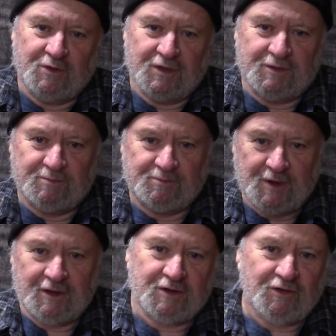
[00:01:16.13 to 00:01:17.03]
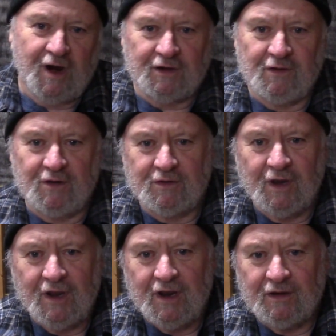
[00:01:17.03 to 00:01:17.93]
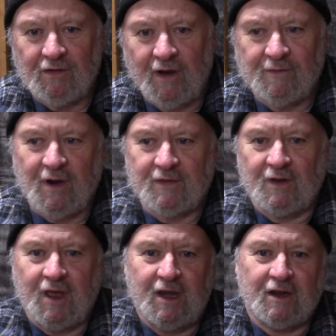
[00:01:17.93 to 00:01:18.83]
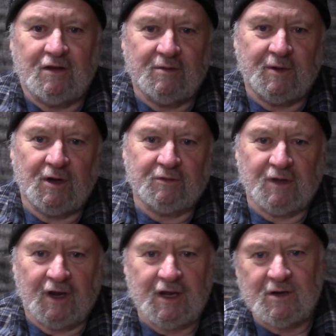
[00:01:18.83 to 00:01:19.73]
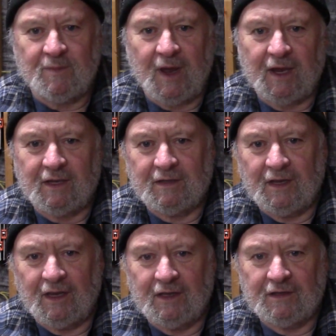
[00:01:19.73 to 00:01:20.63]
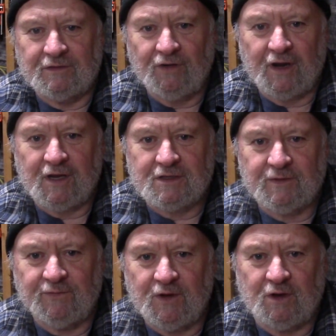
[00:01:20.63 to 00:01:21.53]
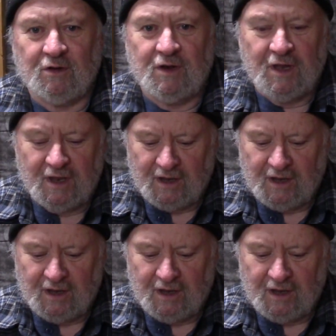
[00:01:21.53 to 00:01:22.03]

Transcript: I'm going to take the tractor out, drive around the landing a little bit, out the lane and back, and try to get some video